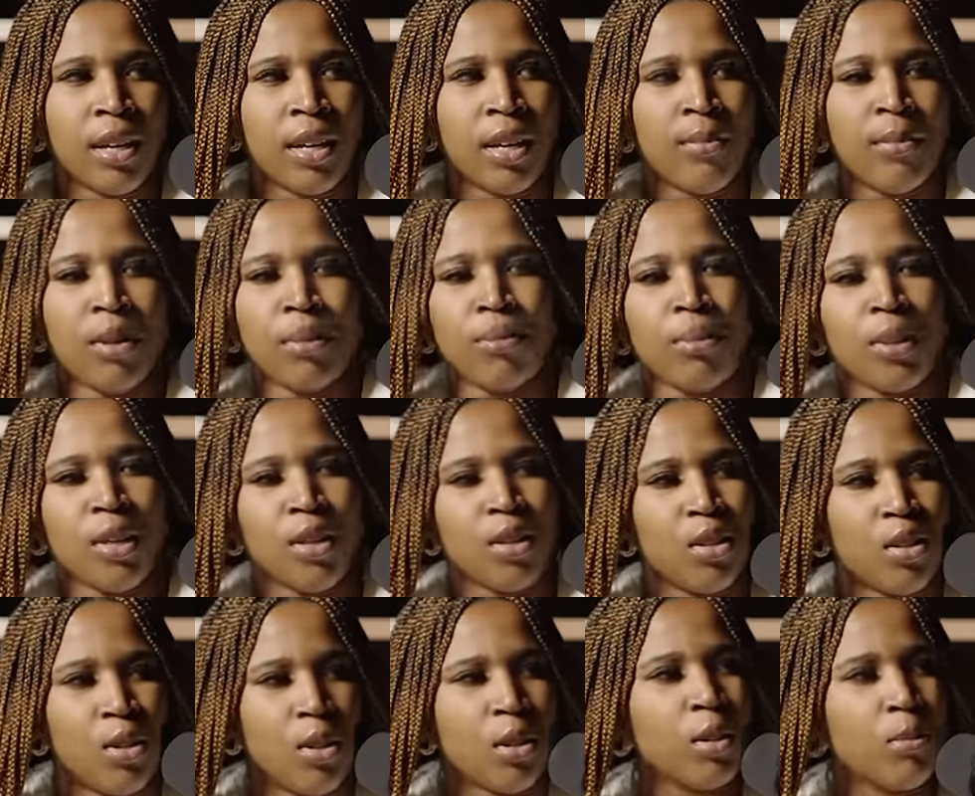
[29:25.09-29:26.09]
And I'm like,
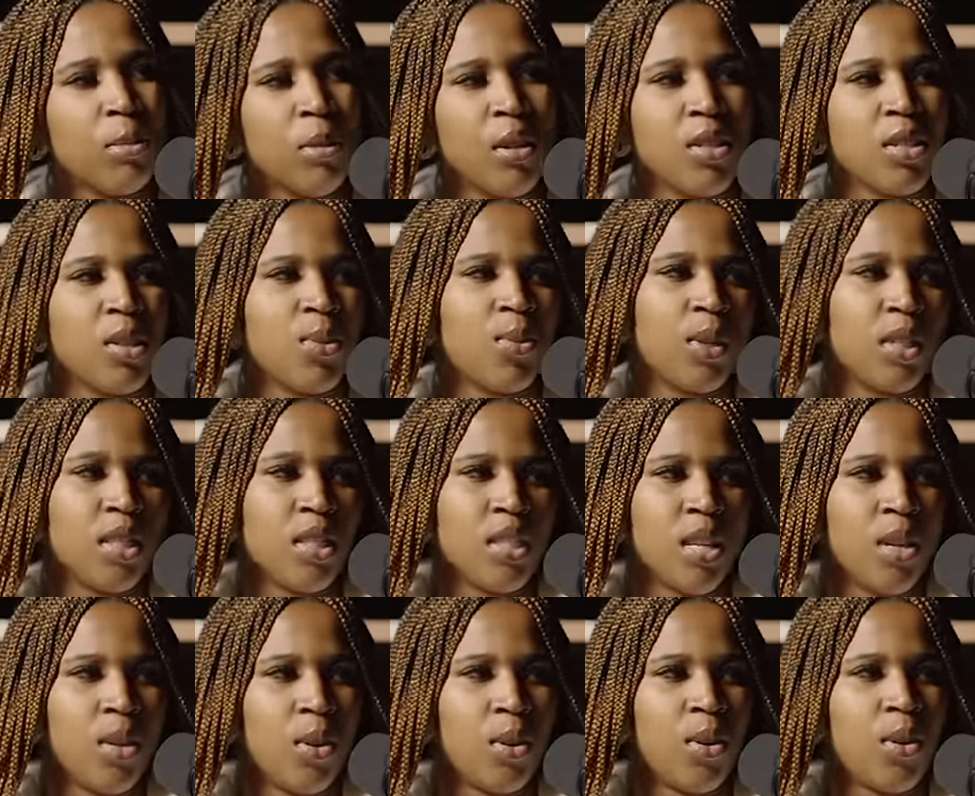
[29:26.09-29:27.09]
"You're the person with the
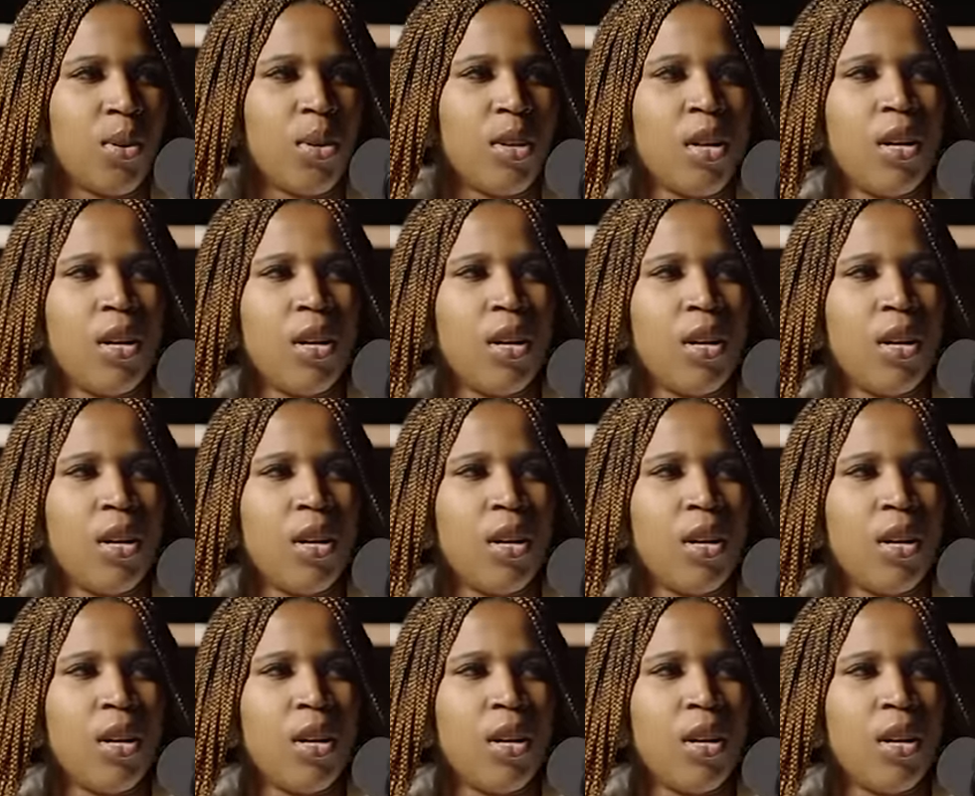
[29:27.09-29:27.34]
skill."